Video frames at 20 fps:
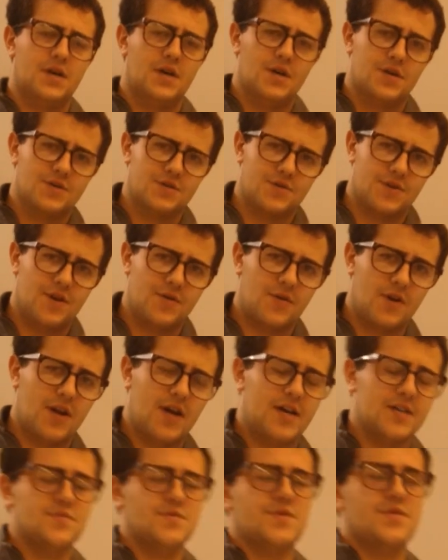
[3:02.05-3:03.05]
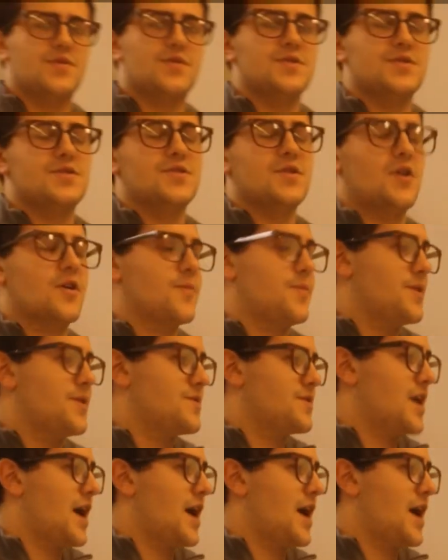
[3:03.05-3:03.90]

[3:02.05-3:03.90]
So now, class, we're going to talk about the